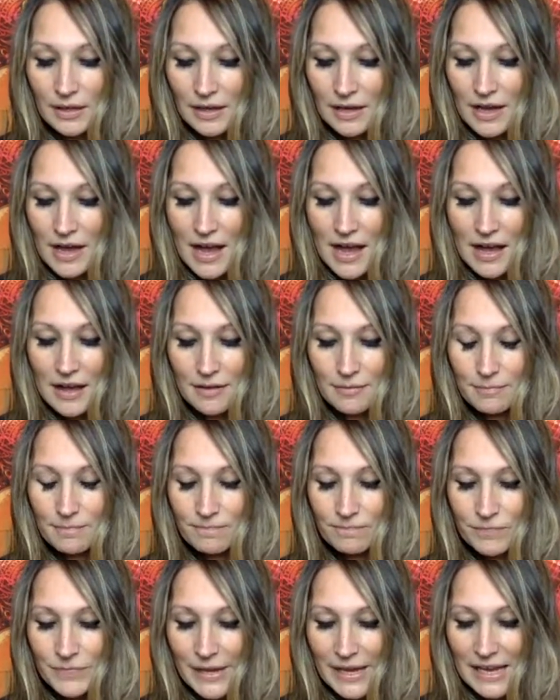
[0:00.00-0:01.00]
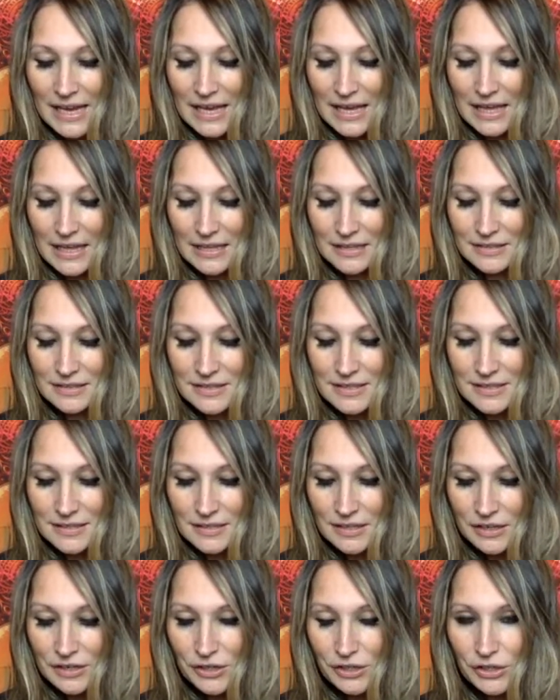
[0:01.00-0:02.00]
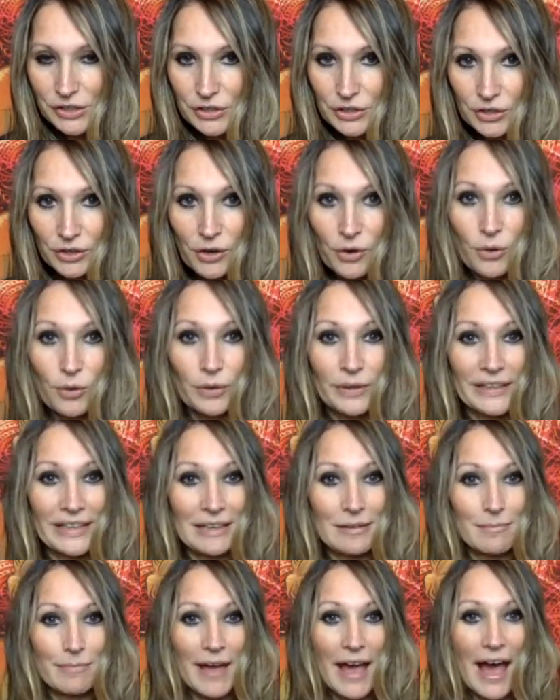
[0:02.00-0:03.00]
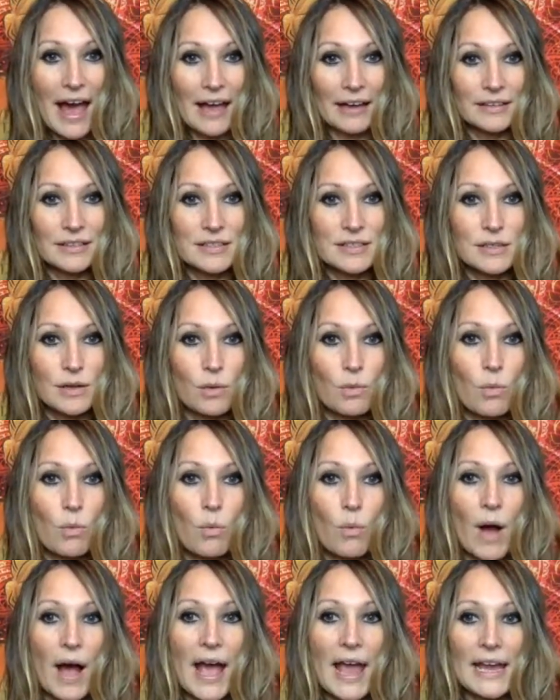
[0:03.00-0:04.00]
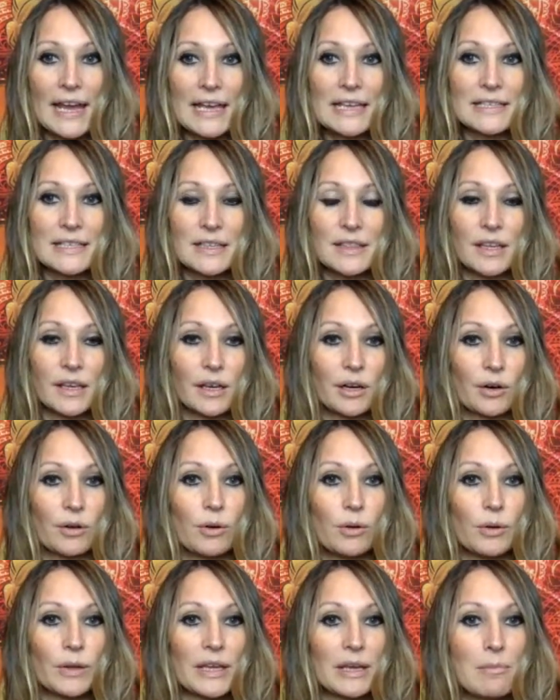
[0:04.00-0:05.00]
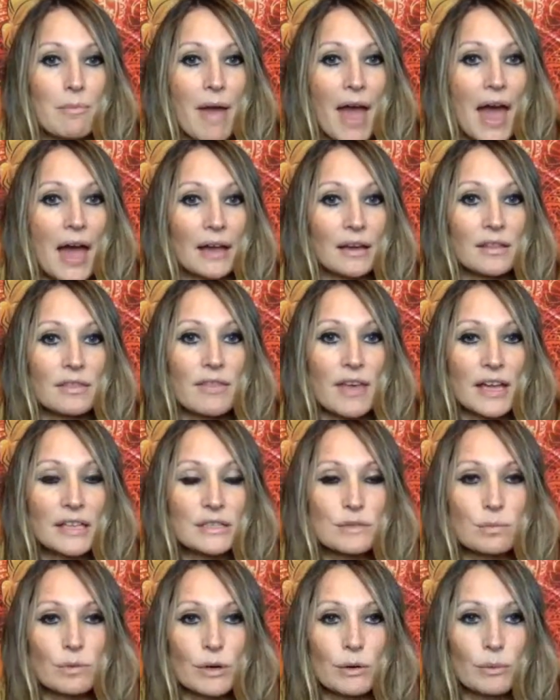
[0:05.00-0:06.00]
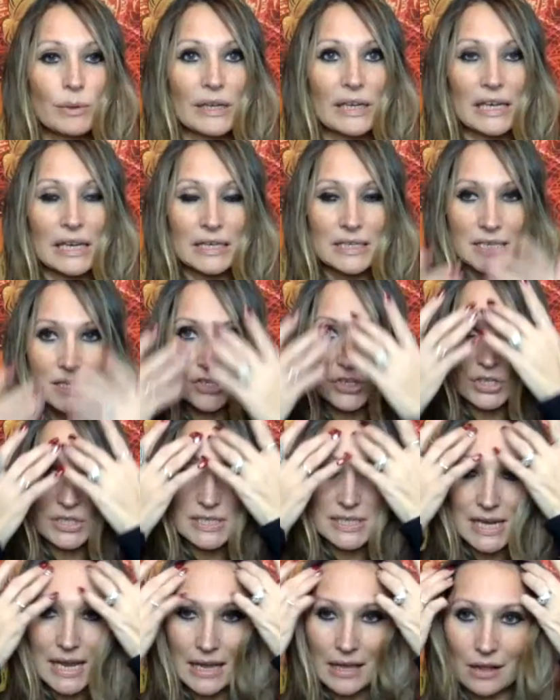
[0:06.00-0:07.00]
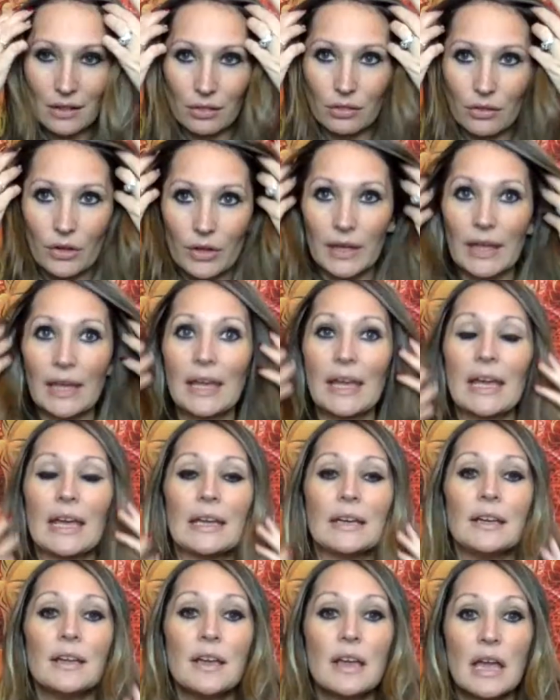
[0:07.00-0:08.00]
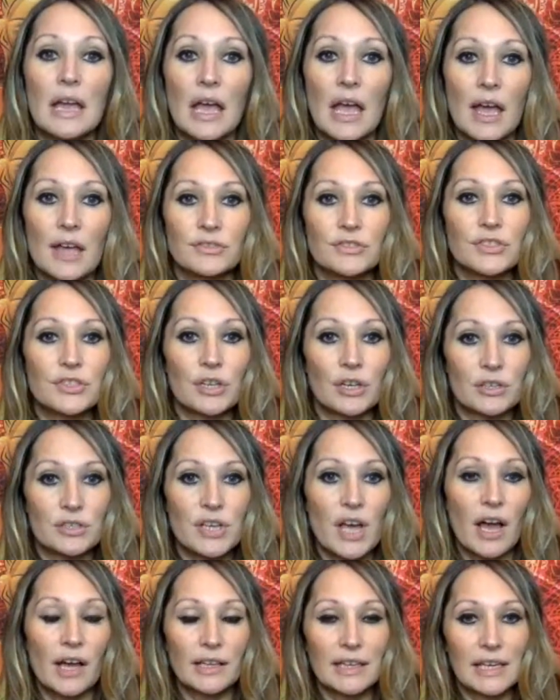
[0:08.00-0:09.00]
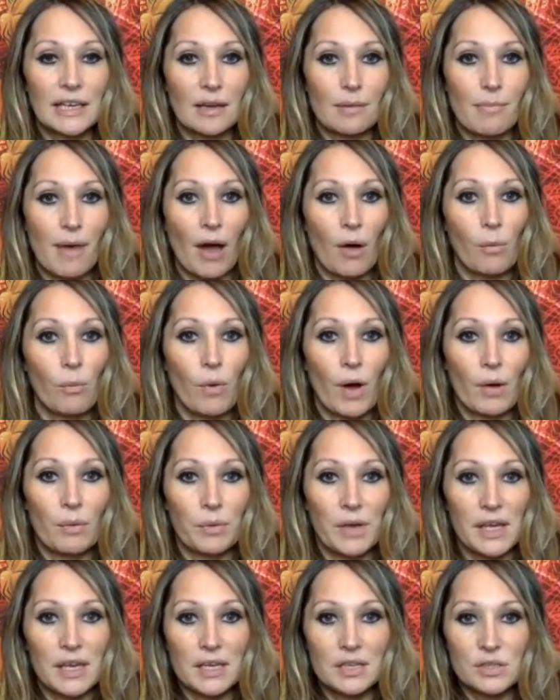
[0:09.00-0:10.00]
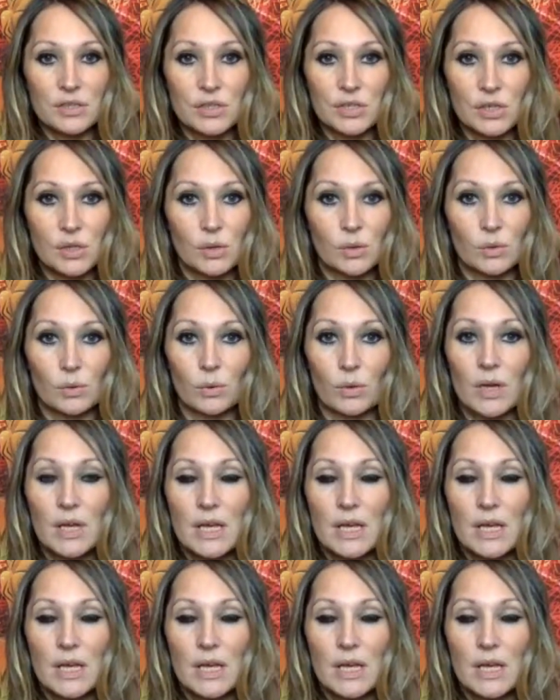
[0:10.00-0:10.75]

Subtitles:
and you're holding back. So why is it that you're holding back? That's where we need to just take a look in and start talking about what we can do